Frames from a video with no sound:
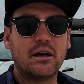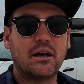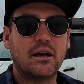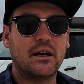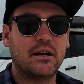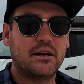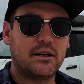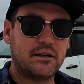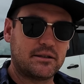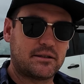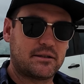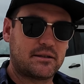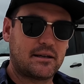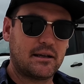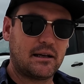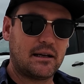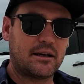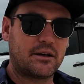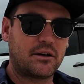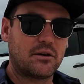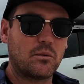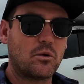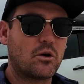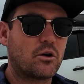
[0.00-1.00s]
It is still
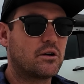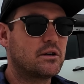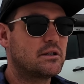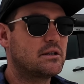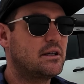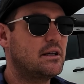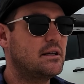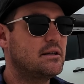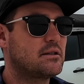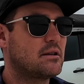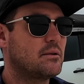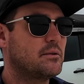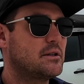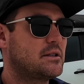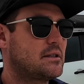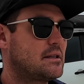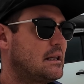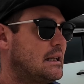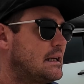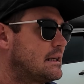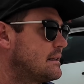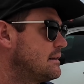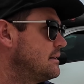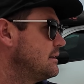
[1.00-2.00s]
under warranty, so we're
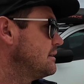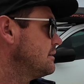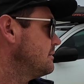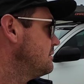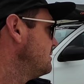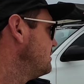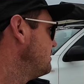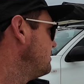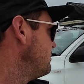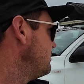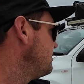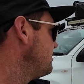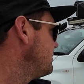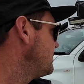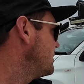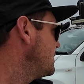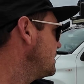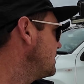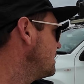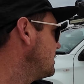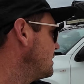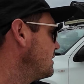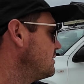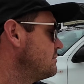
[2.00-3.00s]
still under
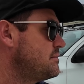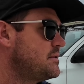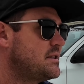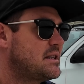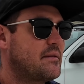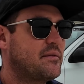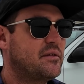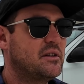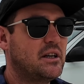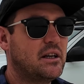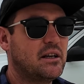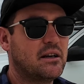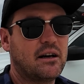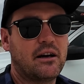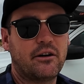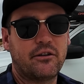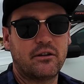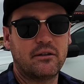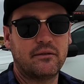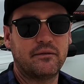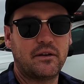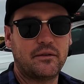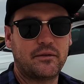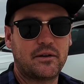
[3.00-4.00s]
the 7-year,
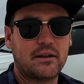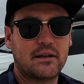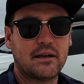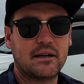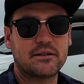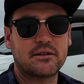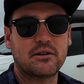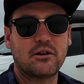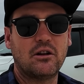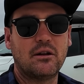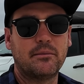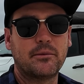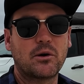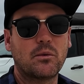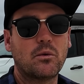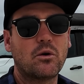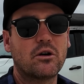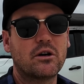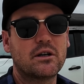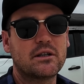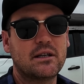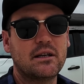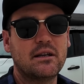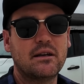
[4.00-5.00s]
150,000 kilometre
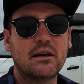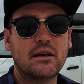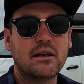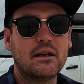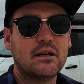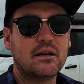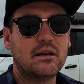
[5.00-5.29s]
warranty.